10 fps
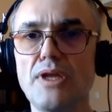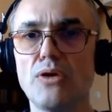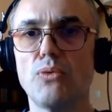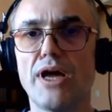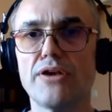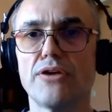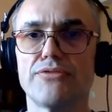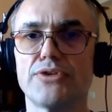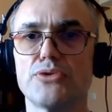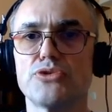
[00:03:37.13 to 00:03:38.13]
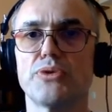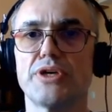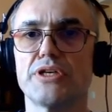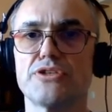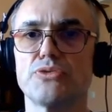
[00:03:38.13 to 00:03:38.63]
One of those two
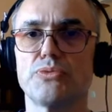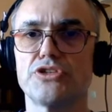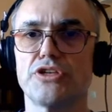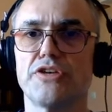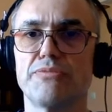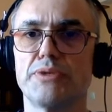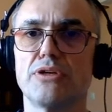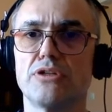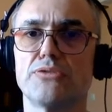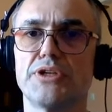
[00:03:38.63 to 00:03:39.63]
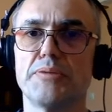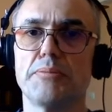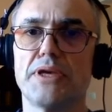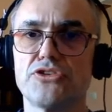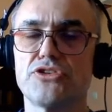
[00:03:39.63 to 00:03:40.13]
cases which have been already
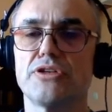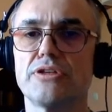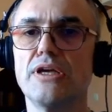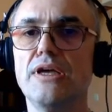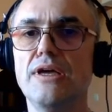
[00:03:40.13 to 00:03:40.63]
mentioned